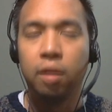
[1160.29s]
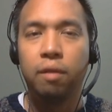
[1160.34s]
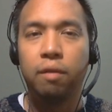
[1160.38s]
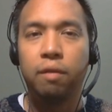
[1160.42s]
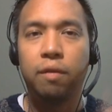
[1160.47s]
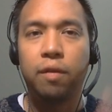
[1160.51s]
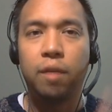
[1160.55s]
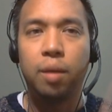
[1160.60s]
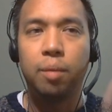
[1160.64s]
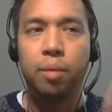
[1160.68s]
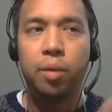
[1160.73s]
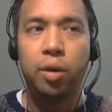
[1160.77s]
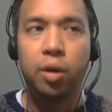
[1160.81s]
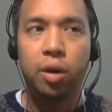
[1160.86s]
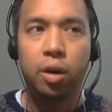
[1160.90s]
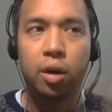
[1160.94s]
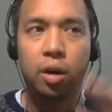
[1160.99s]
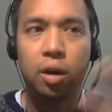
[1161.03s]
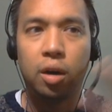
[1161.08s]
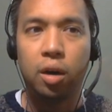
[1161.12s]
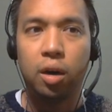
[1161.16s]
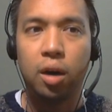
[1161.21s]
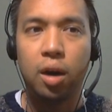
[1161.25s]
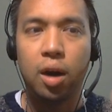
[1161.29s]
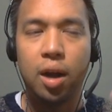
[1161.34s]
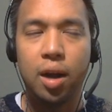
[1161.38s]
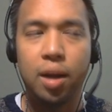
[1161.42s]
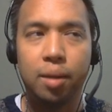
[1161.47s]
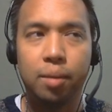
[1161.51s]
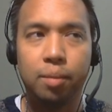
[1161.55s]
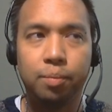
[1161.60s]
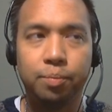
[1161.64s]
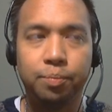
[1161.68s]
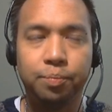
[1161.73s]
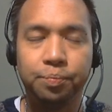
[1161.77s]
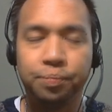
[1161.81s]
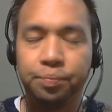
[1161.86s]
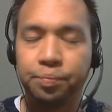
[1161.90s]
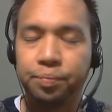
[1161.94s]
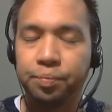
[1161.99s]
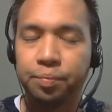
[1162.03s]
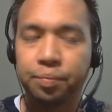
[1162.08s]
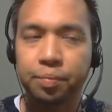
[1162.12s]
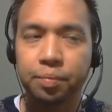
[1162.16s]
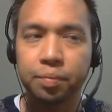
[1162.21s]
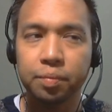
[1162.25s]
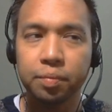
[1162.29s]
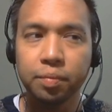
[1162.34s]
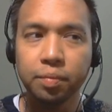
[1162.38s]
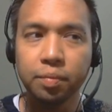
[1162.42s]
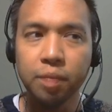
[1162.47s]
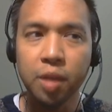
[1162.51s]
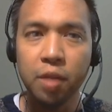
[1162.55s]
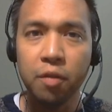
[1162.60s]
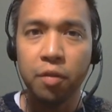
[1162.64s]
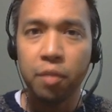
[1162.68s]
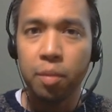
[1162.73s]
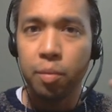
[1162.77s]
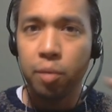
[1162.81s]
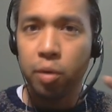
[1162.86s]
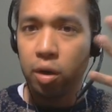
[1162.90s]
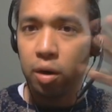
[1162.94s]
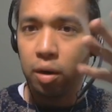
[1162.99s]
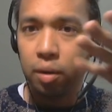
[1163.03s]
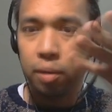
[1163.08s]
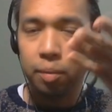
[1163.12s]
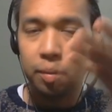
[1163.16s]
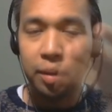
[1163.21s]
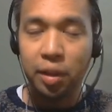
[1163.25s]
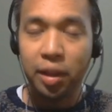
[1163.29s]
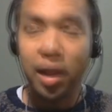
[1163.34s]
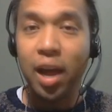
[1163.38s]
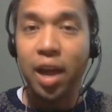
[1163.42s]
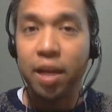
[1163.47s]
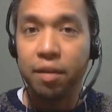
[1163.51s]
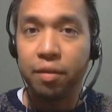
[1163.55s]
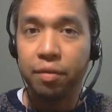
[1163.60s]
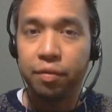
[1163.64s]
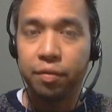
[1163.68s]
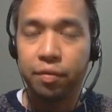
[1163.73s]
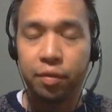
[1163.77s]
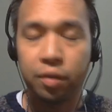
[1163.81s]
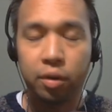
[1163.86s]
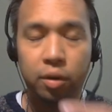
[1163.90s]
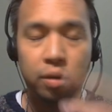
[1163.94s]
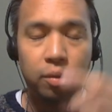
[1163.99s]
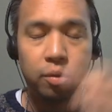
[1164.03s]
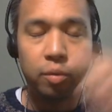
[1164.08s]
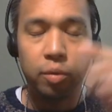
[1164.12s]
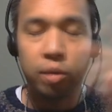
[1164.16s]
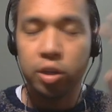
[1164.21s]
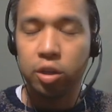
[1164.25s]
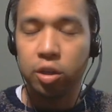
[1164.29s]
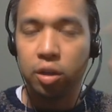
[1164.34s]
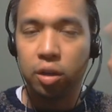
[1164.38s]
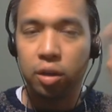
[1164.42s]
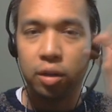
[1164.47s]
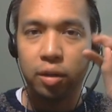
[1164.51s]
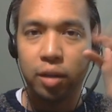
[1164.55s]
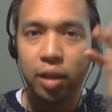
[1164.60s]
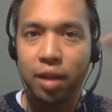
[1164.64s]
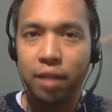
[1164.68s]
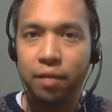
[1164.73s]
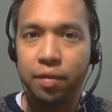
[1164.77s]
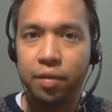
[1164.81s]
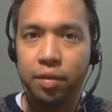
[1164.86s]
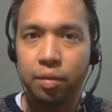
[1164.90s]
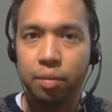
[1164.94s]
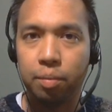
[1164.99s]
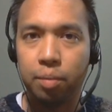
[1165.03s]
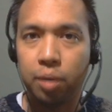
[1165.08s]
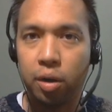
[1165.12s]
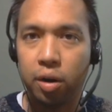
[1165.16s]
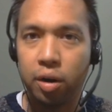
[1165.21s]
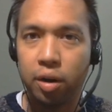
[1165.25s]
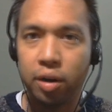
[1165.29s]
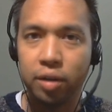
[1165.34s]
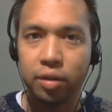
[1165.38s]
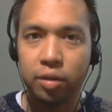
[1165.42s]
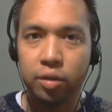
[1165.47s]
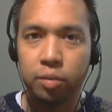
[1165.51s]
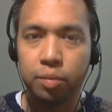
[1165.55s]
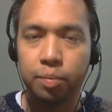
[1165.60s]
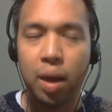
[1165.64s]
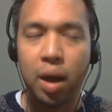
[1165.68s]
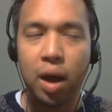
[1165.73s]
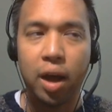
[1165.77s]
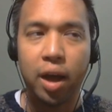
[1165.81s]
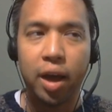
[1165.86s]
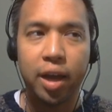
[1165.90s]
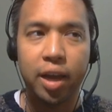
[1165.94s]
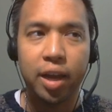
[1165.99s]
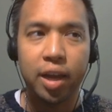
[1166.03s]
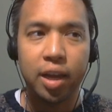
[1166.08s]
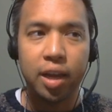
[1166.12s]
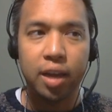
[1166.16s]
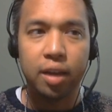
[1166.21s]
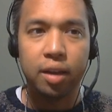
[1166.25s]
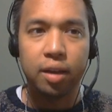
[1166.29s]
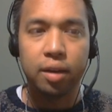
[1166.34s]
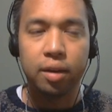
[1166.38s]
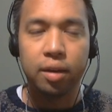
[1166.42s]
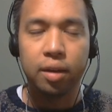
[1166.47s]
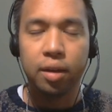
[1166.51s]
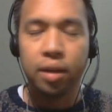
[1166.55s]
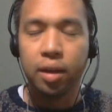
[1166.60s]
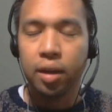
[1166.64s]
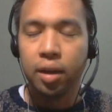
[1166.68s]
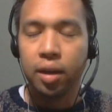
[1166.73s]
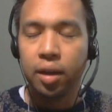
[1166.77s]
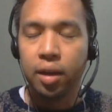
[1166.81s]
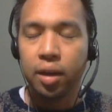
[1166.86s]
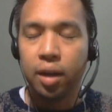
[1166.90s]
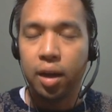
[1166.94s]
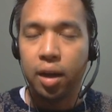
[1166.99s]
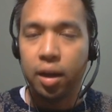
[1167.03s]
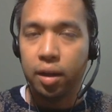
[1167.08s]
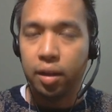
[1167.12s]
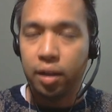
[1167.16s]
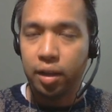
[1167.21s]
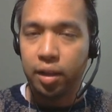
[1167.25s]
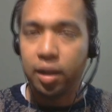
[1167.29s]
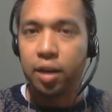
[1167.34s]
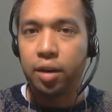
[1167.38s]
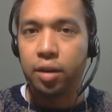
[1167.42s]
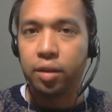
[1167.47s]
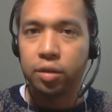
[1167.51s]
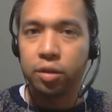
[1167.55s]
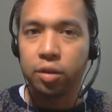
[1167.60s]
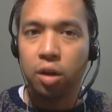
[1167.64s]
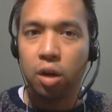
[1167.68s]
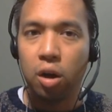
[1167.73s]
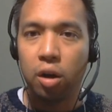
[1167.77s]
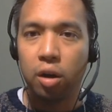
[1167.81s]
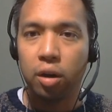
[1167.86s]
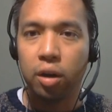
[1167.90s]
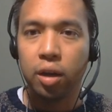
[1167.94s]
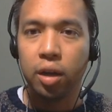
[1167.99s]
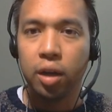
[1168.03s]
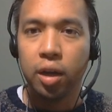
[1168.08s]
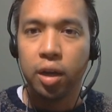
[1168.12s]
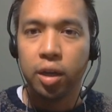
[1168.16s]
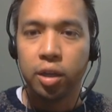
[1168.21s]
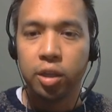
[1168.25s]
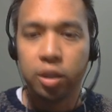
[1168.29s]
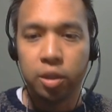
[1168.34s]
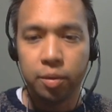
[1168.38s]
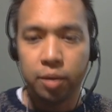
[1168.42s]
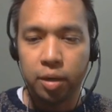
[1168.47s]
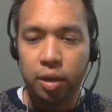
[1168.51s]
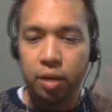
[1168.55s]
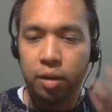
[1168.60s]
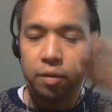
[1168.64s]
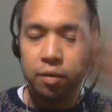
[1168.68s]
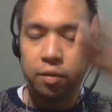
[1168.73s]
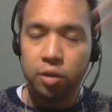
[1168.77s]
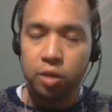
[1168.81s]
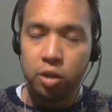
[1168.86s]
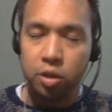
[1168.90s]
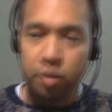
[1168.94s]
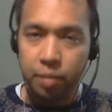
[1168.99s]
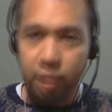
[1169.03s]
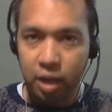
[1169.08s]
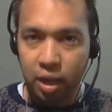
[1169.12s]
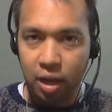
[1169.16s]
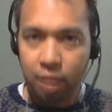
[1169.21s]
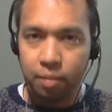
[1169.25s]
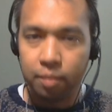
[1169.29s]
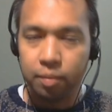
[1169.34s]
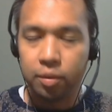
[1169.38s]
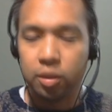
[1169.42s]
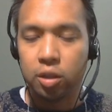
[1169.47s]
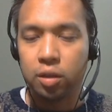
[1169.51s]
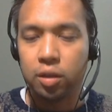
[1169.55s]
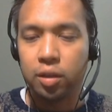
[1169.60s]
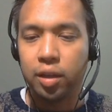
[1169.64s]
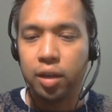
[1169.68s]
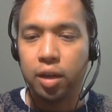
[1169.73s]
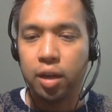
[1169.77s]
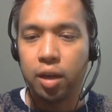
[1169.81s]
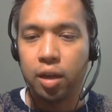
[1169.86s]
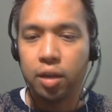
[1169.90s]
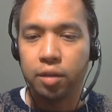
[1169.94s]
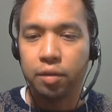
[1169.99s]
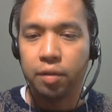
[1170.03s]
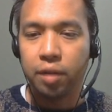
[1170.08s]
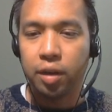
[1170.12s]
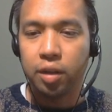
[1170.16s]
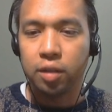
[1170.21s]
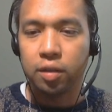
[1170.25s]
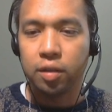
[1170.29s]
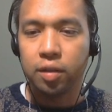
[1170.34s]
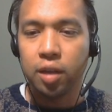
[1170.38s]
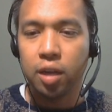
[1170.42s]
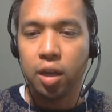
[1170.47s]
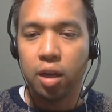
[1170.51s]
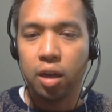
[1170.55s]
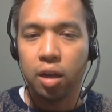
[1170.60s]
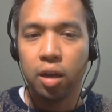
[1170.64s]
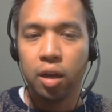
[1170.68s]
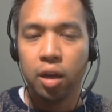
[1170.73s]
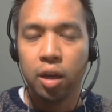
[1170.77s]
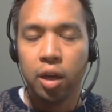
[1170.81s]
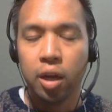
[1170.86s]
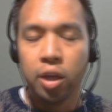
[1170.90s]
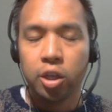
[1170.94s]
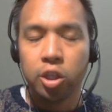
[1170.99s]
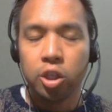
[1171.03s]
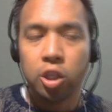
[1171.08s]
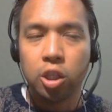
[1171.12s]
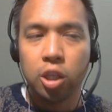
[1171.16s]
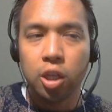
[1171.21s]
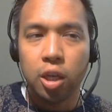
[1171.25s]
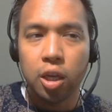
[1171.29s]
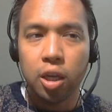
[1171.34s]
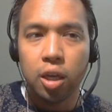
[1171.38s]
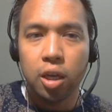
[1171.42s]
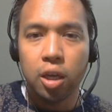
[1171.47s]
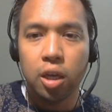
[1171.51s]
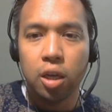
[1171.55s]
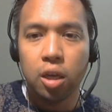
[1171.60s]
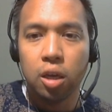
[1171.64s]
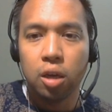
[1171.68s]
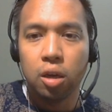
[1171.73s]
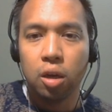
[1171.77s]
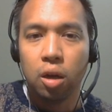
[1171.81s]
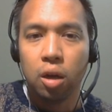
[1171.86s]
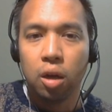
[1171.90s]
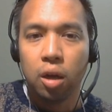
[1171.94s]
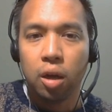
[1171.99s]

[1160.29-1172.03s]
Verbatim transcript: from her original life as a bard and spy in Leliana's song, she became Divine Justinia. She